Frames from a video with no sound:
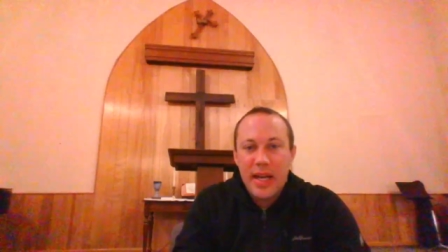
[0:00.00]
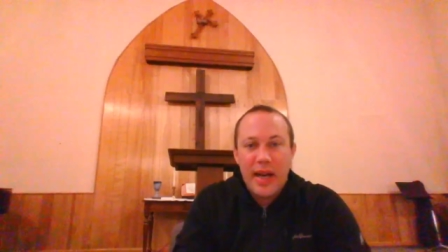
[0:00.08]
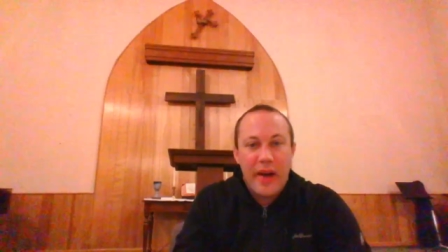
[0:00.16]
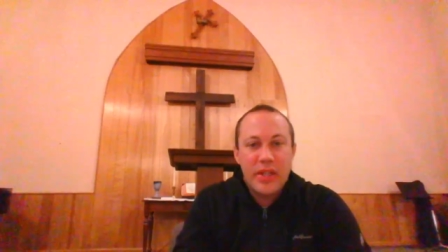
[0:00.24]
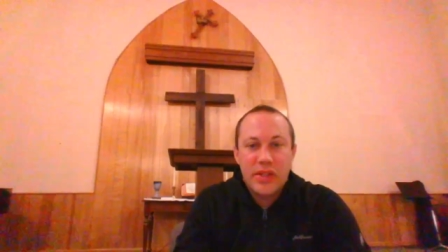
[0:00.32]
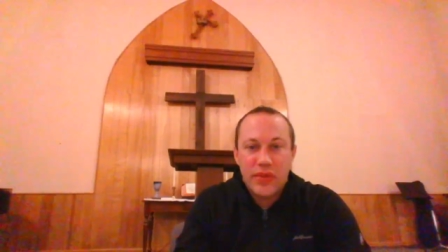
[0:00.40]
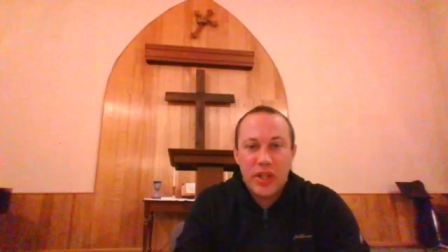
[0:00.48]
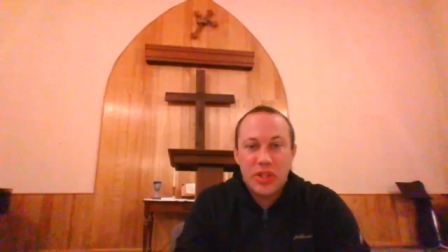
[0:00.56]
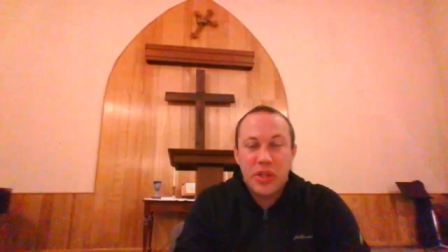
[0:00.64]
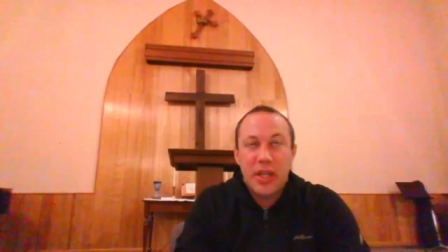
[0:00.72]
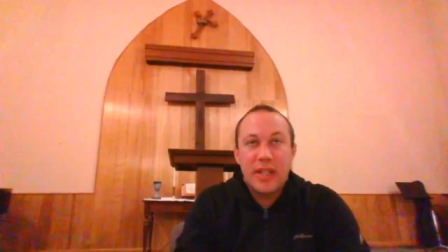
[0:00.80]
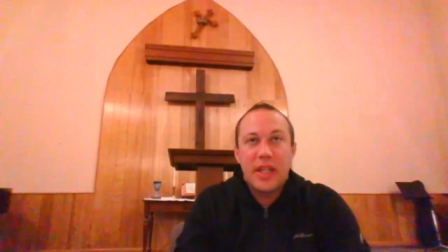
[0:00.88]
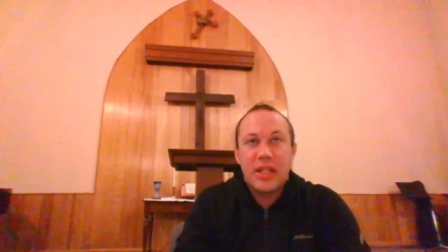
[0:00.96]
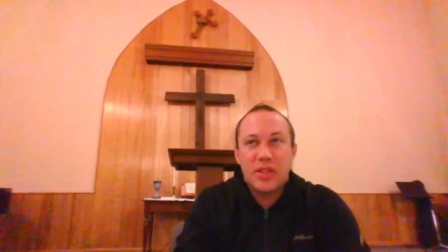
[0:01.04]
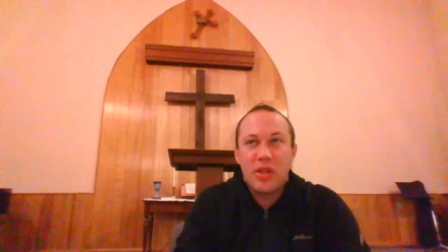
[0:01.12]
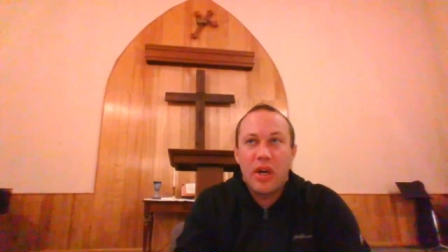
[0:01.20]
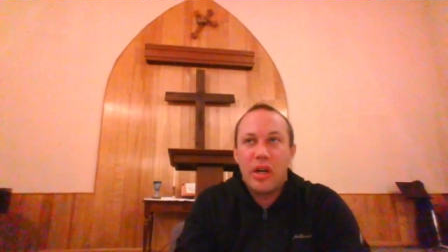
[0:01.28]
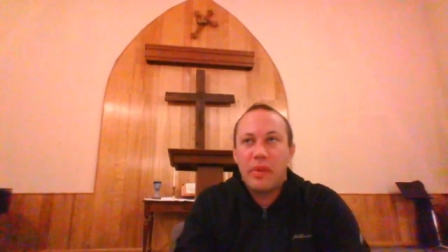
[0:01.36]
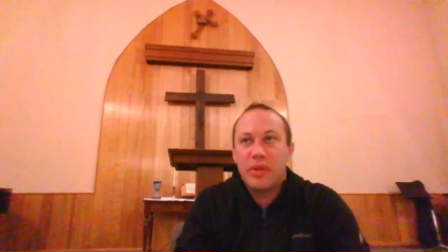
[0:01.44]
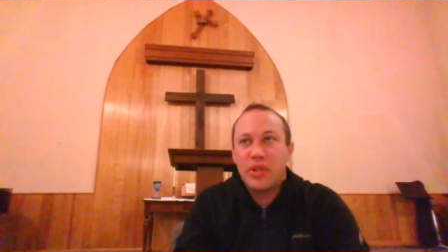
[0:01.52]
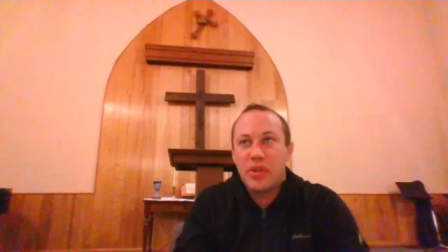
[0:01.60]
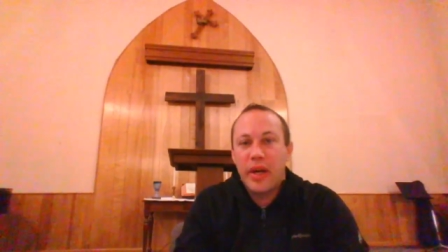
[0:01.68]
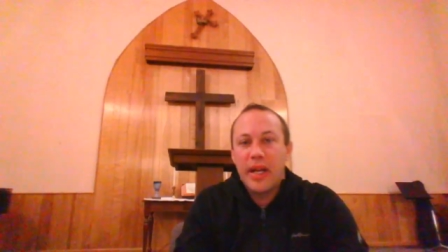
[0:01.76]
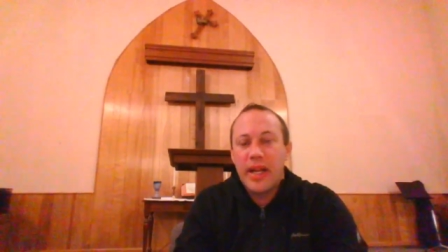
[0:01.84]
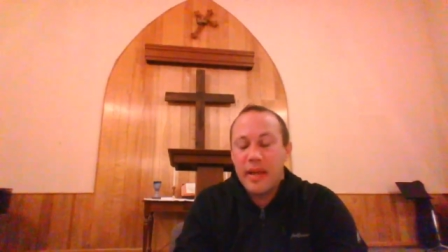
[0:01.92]
And now he's frustrated that his daughter
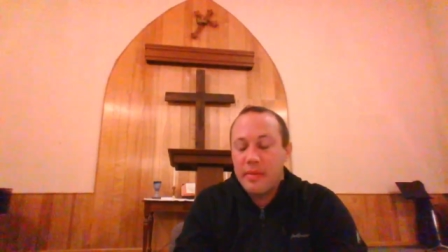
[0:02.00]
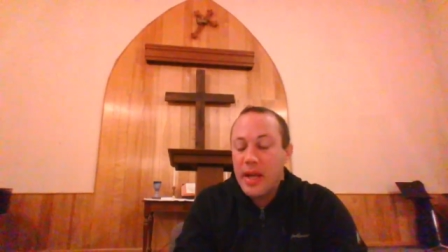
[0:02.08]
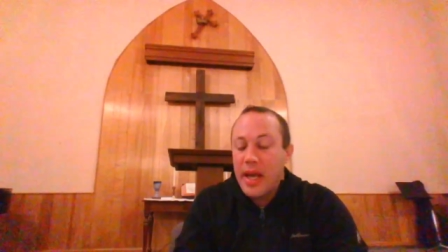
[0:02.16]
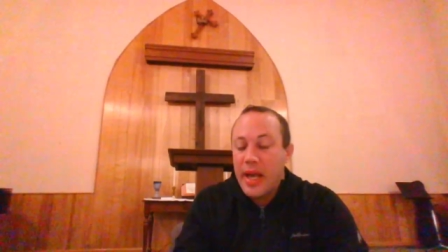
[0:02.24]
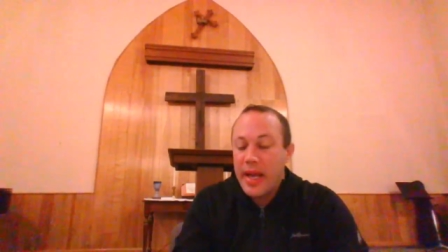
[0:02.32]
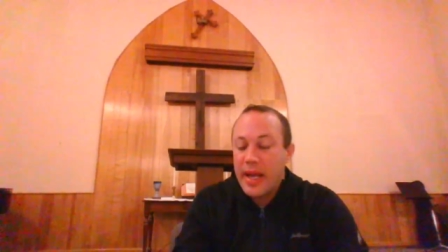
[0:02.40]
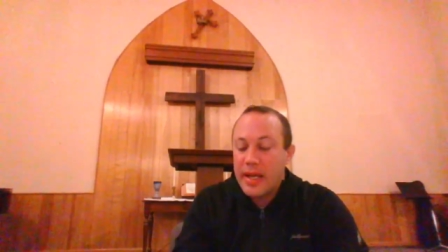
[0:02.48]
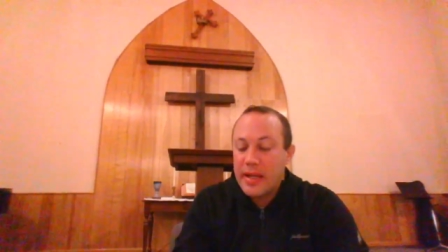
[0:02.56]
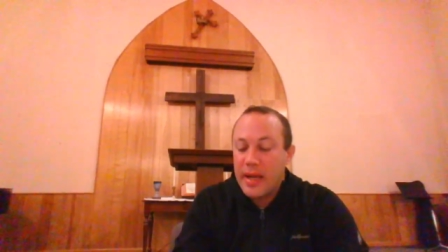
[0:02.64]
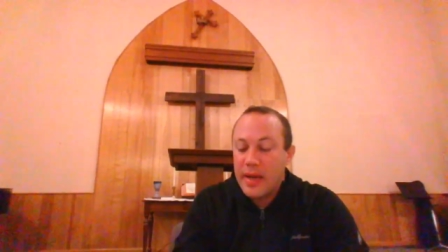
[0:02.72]
betrayed him and,